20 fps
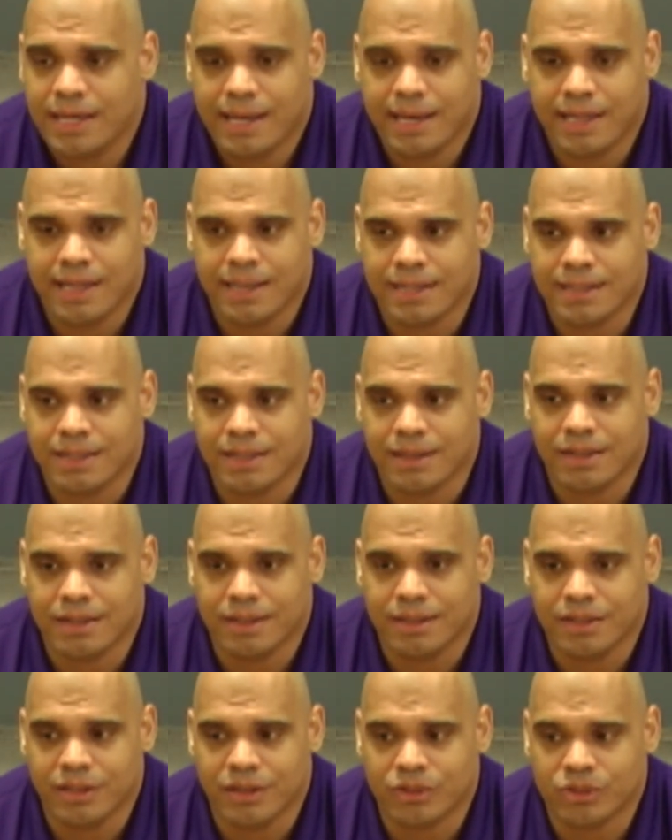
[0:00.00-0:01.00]
and
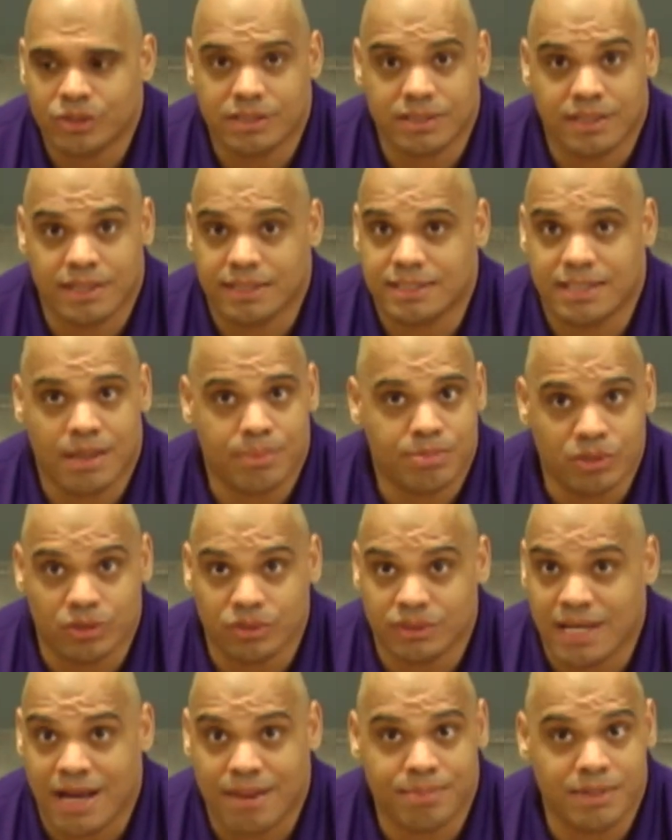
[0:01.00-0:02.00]
you know, just an exceptional
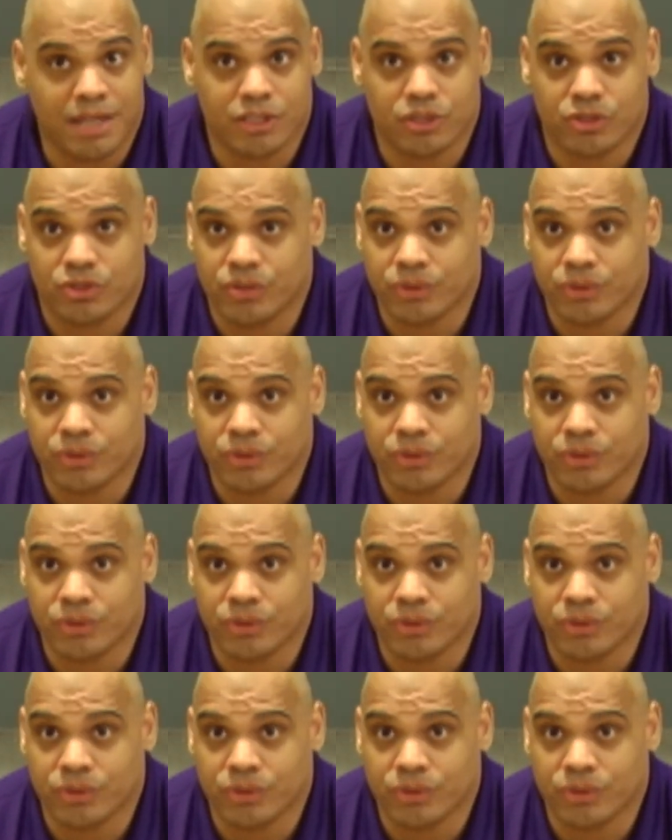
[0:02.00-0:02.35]
top-notch